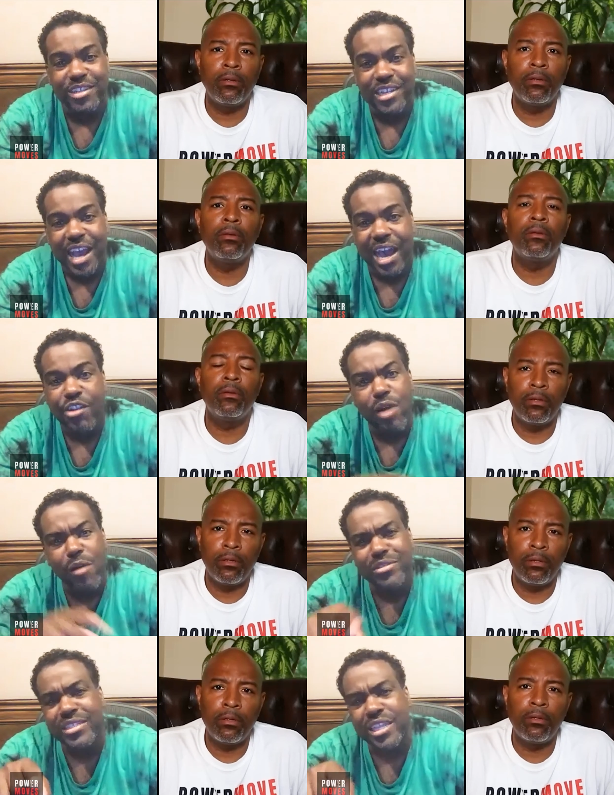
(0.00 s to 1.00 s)
Speaker 1: I knew I
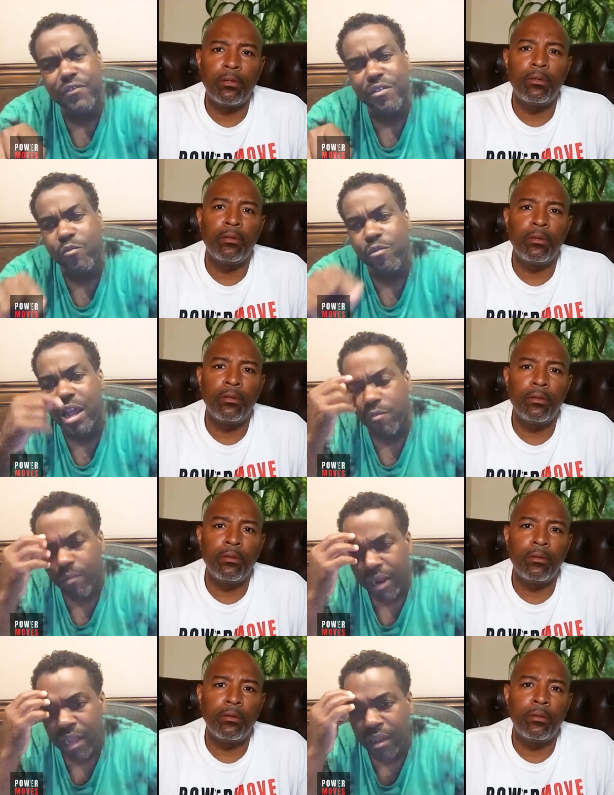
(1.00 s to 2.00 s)
was different
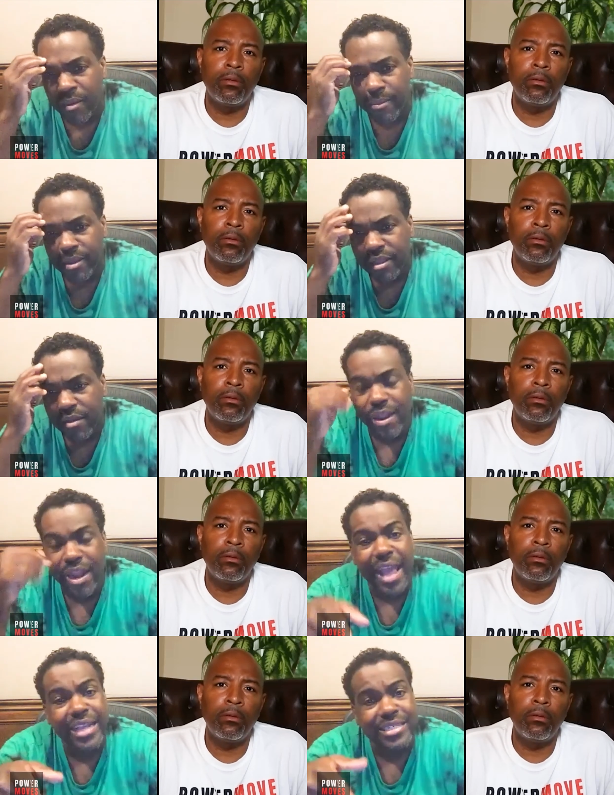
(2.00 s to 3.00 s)
when
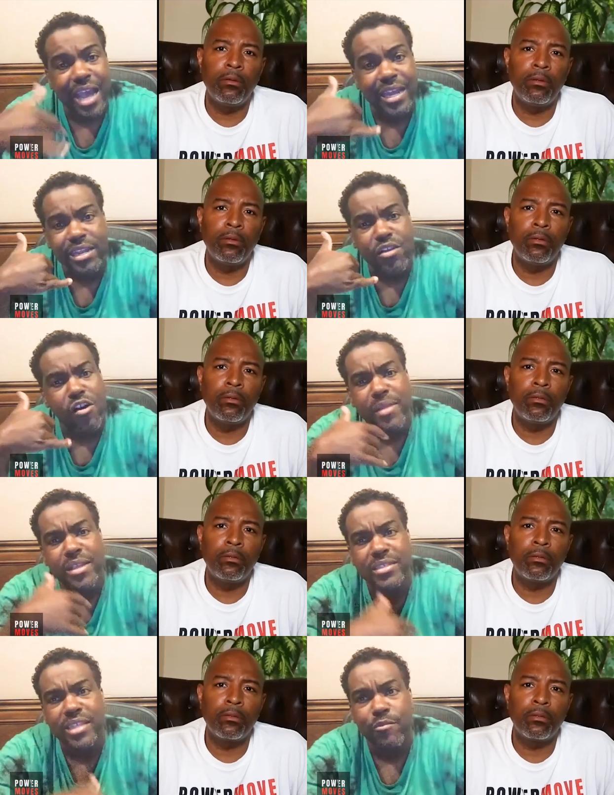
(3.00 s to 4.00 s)
Hank Shockley called me and
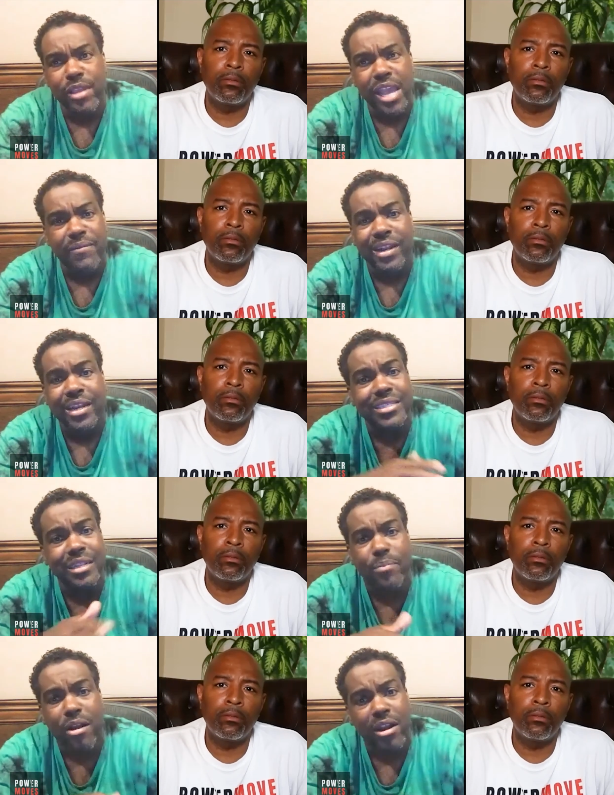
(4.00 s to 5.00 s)
said, we having a listening
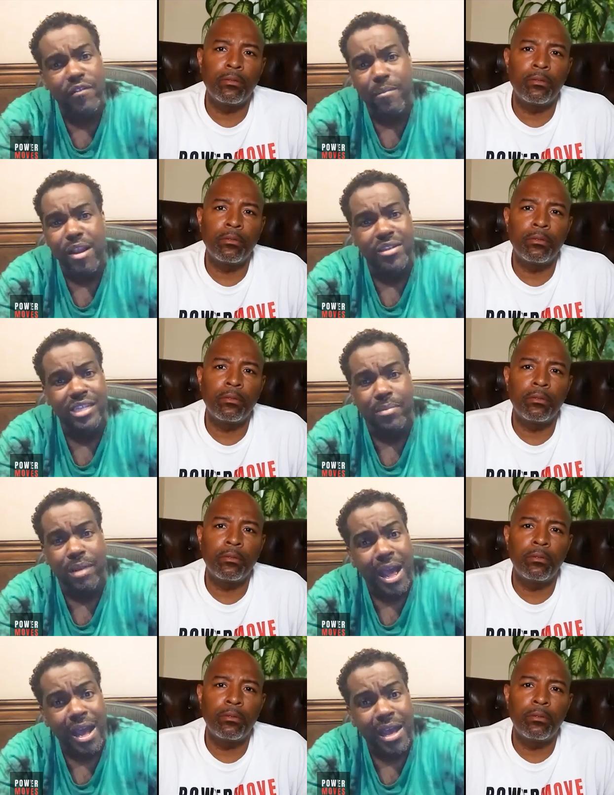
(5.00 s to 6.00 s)
party for Mary J.
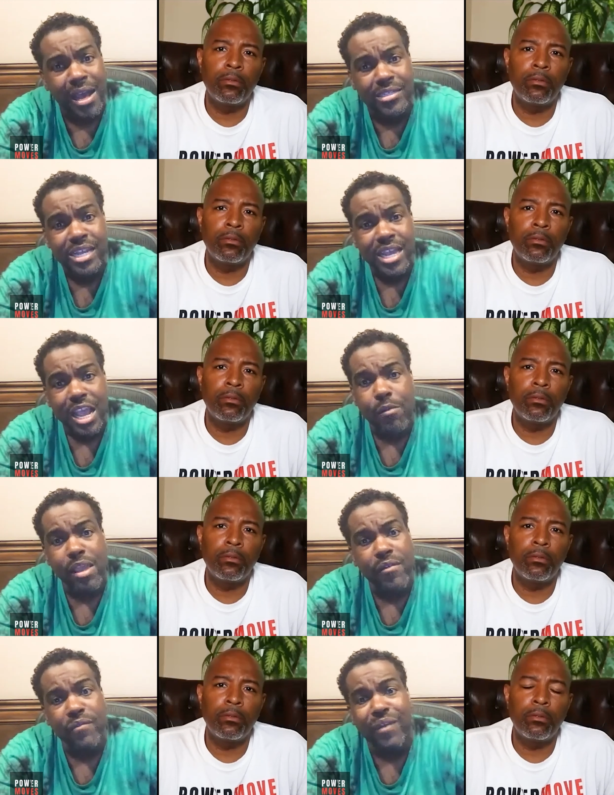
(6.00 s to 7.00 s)
Blige, and
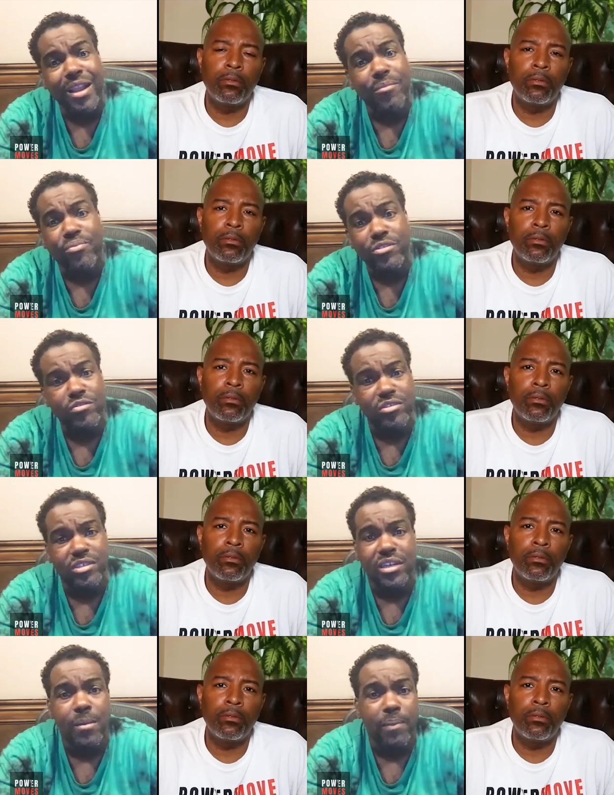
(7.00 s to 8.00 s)
we inviting producers to
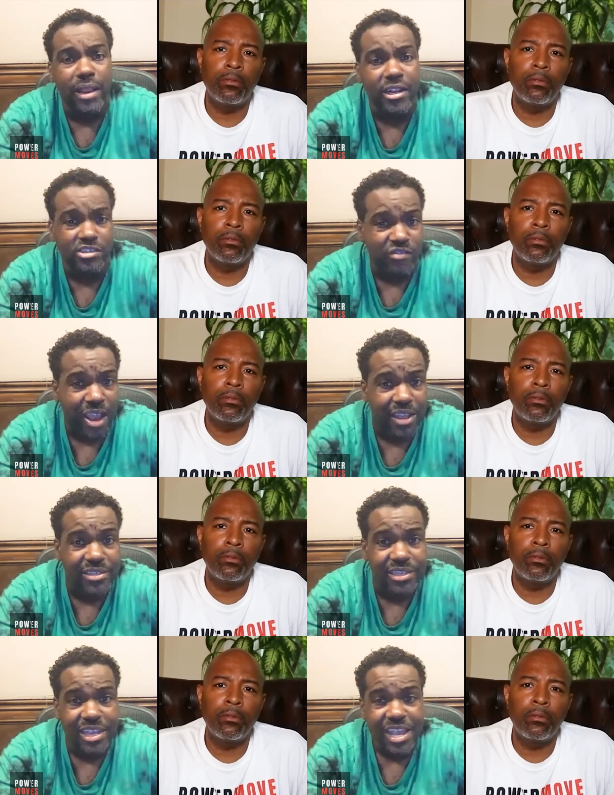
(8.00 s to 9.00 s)
come play their tracks.
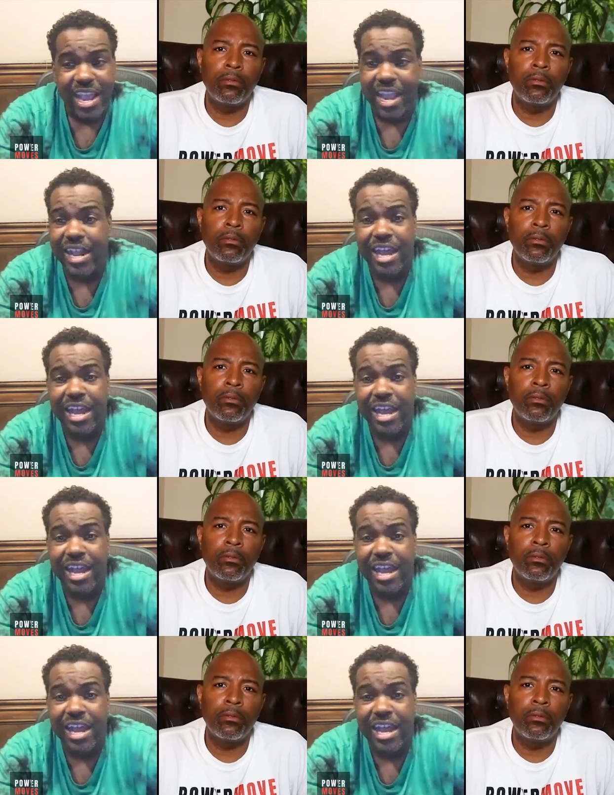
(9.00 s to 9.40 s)
And I